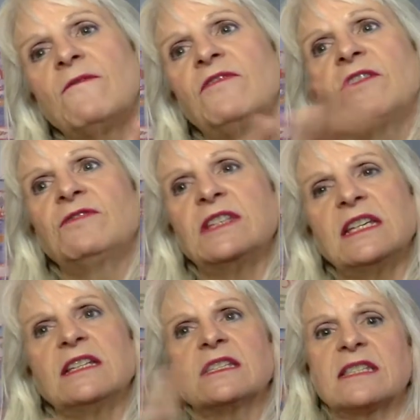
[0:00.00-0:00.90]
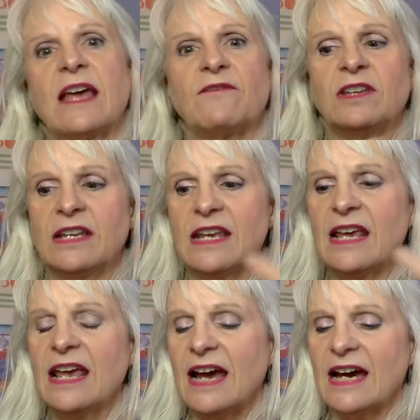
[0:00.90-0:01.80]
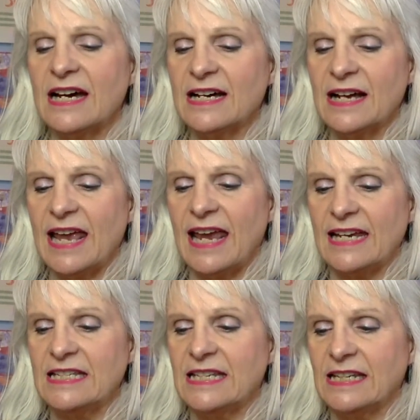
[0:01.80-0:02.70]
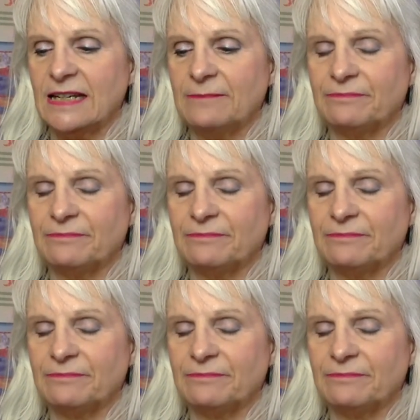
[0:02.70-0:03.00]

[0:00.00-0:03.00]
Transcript: 57 AD.